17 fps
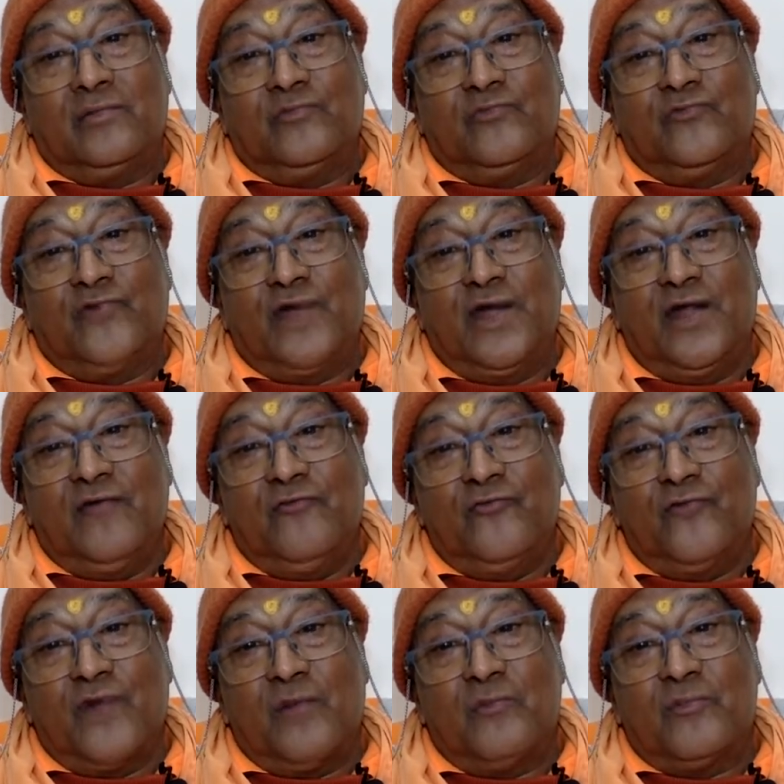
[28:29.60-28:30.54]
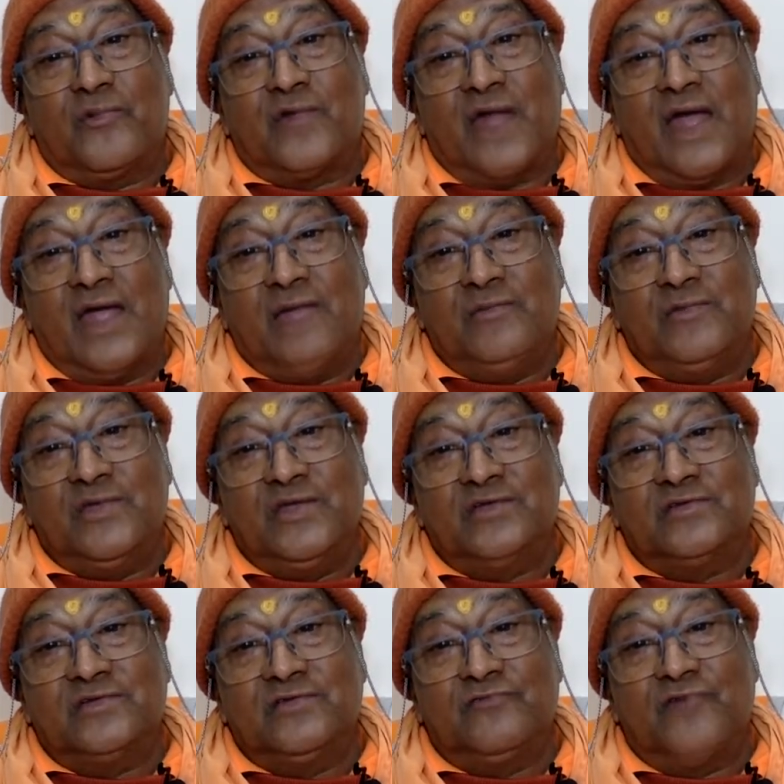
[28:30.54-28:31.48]
freedom from time
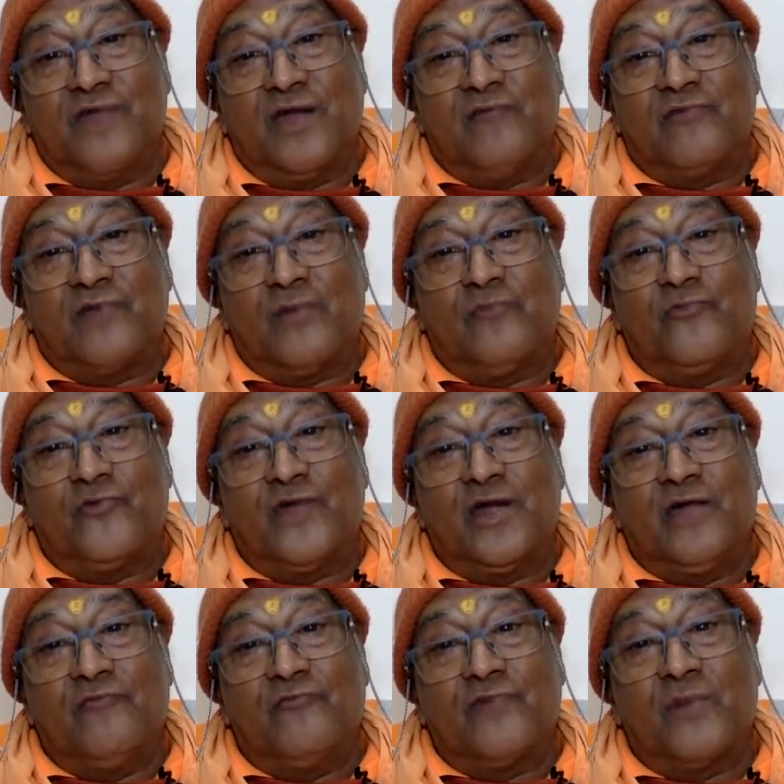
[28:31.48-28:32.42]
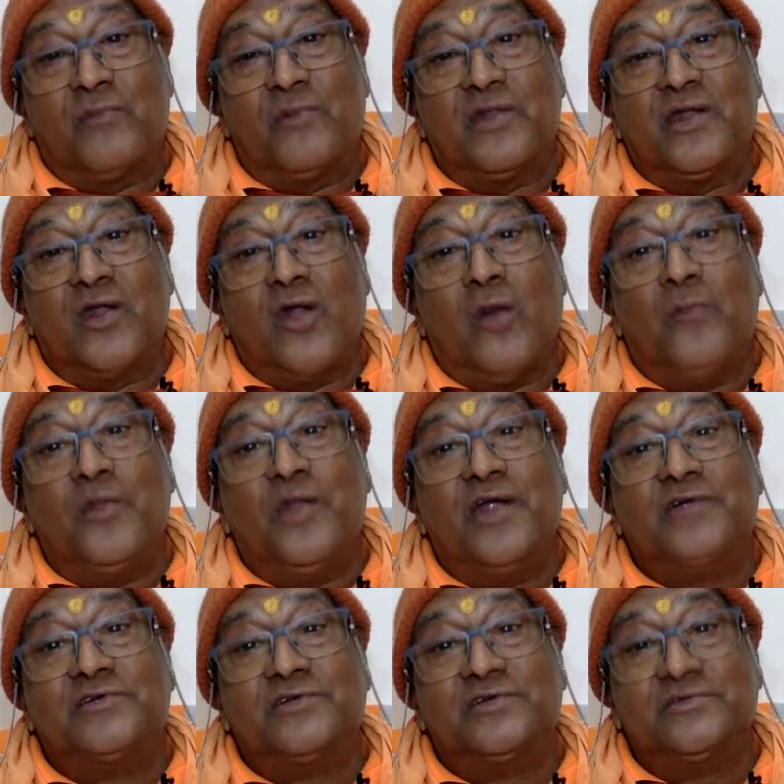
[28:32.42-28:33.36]
is different from freedom from
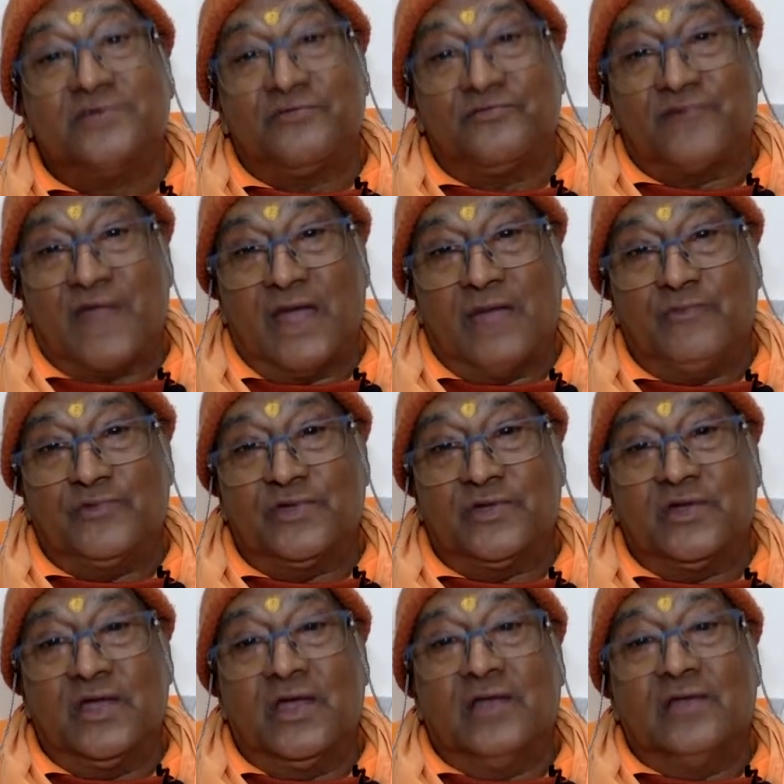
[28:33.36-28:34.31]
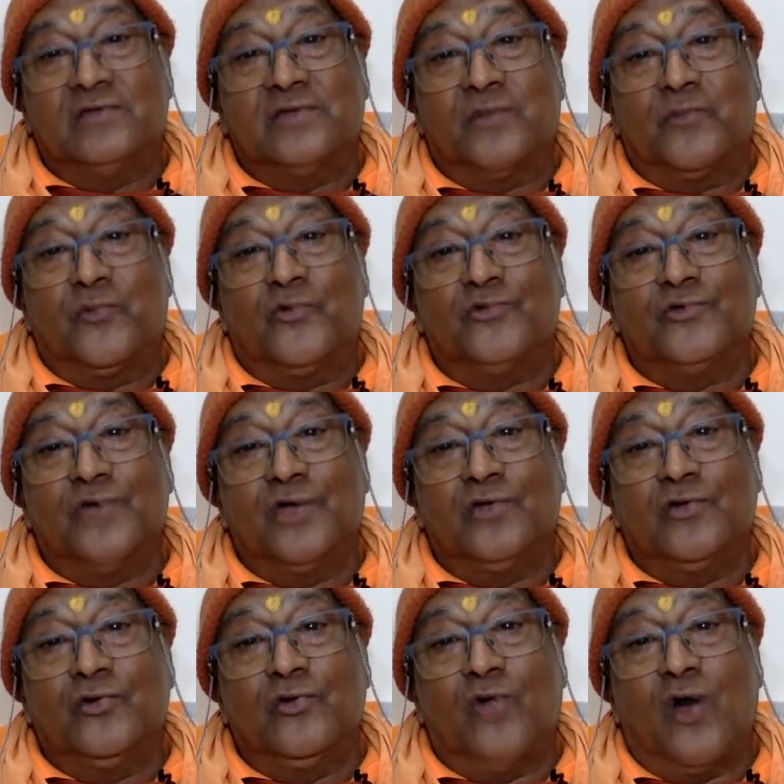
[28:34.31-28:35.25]
denominations of time. Ji. Supposing
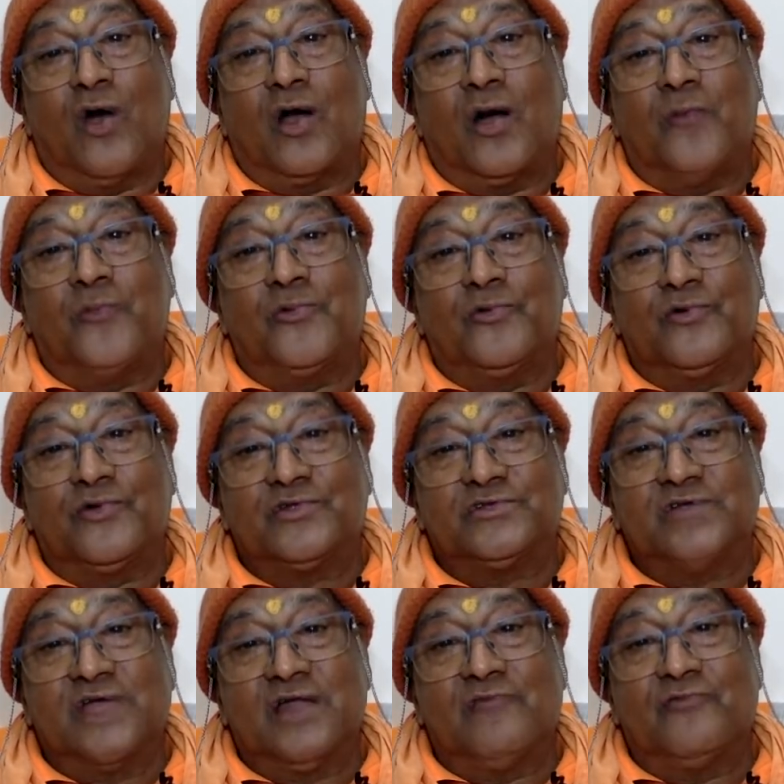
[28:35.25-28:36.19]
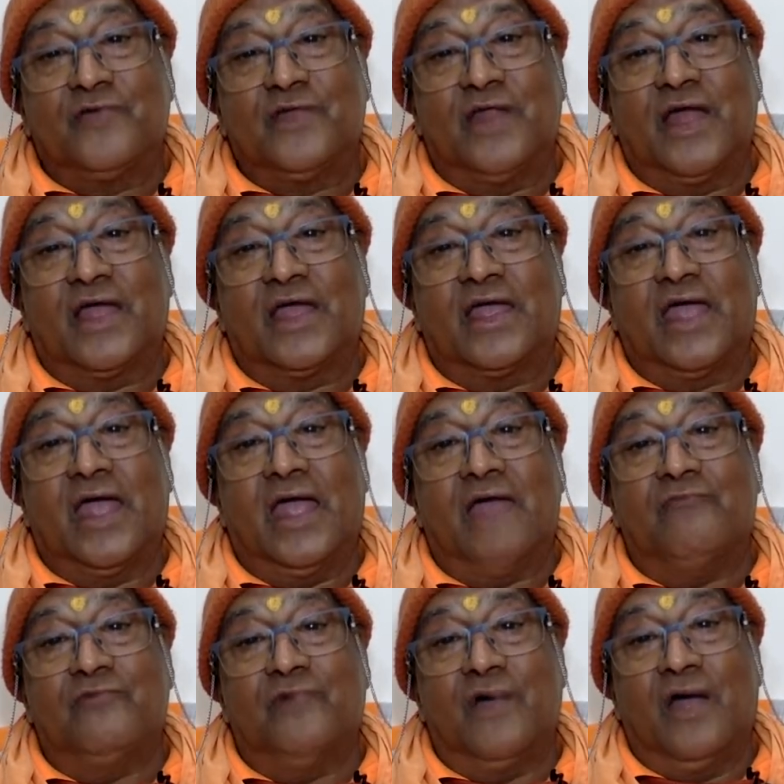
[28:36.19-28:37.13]
you lock up yourself in a
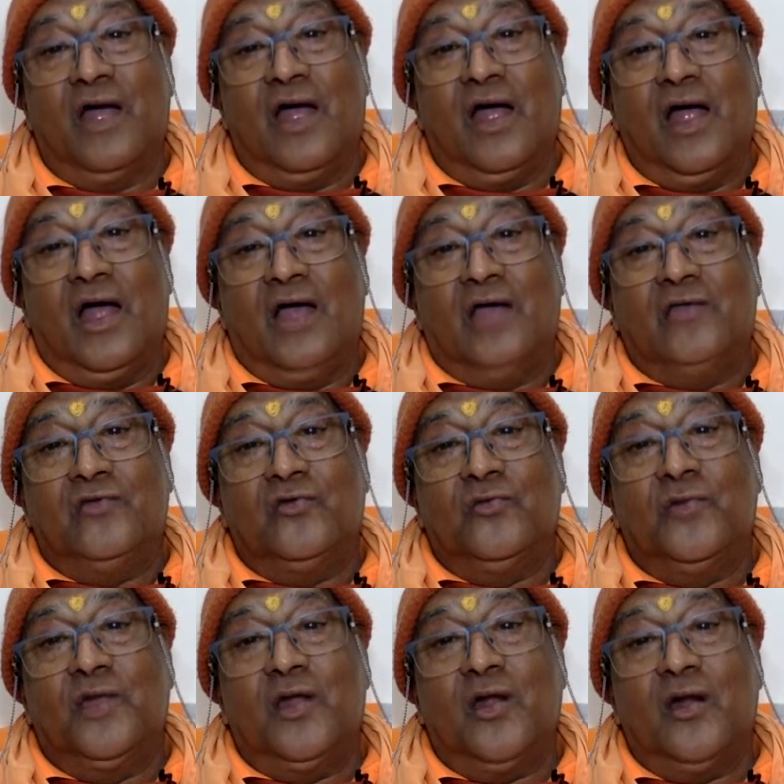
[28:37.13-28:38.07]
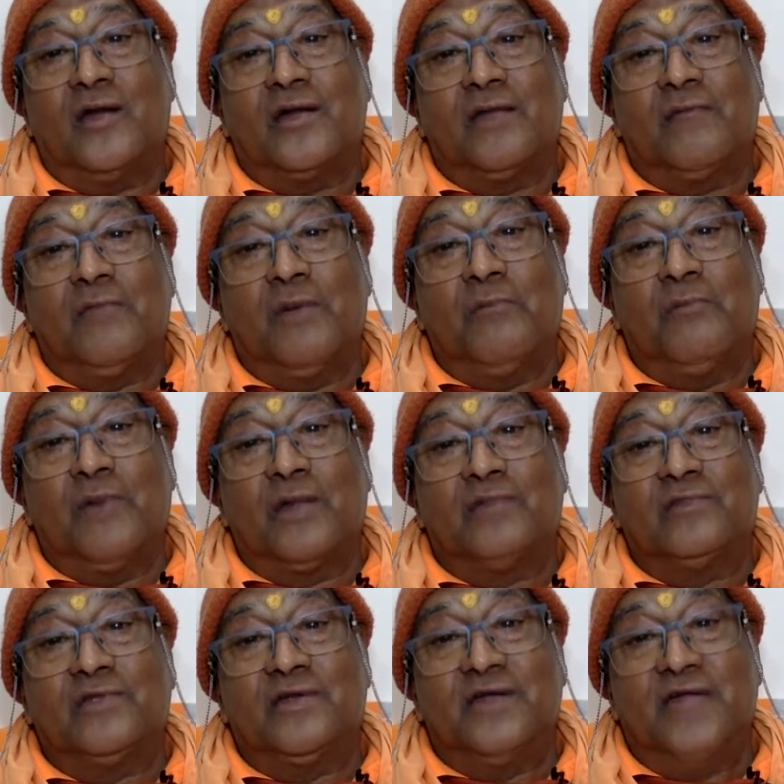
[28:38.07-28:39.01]
cave, you may not
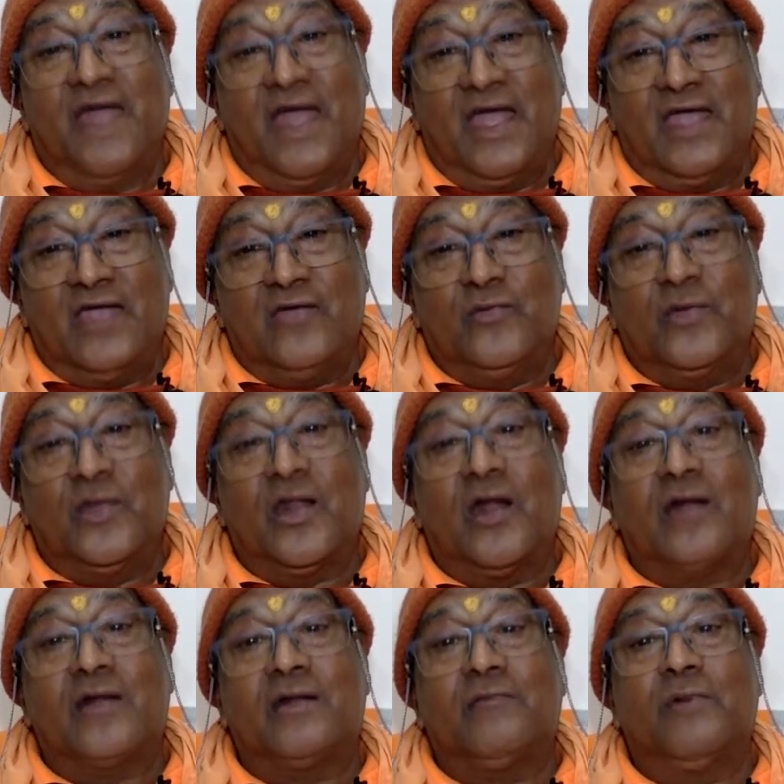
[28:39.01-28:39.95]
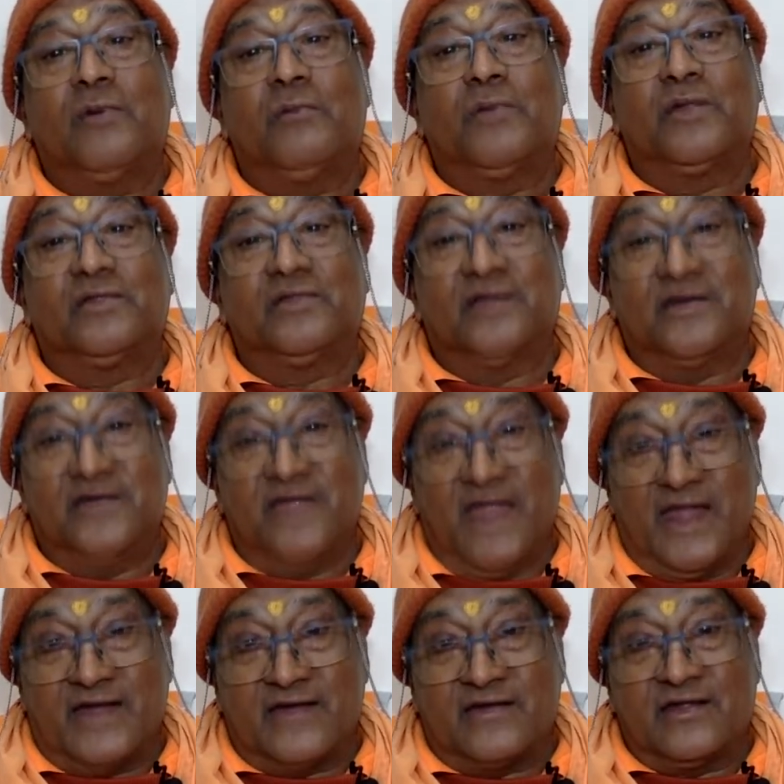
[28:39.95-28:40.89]
remember the day, you may not remember the
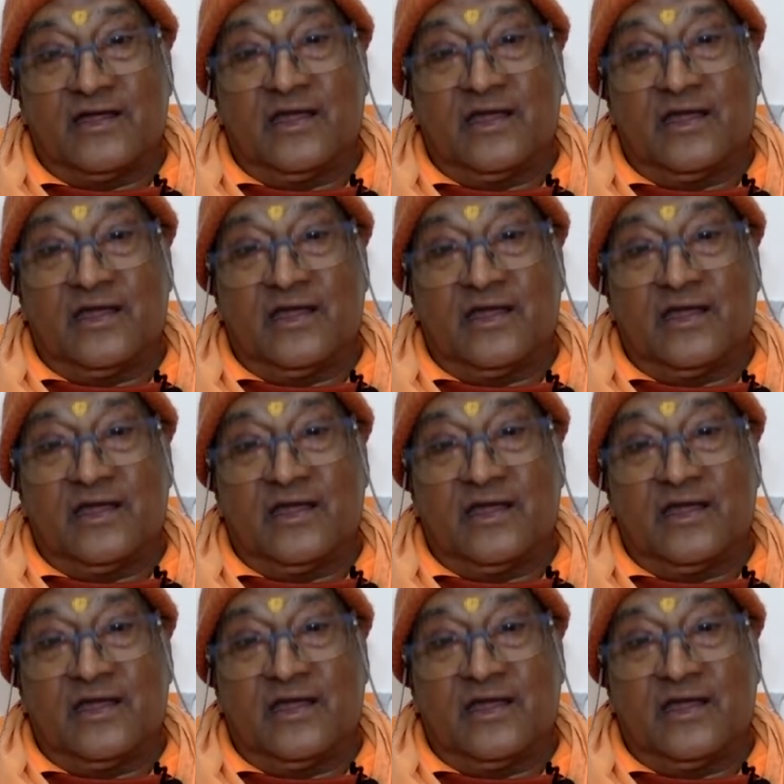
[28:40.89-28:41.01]
date,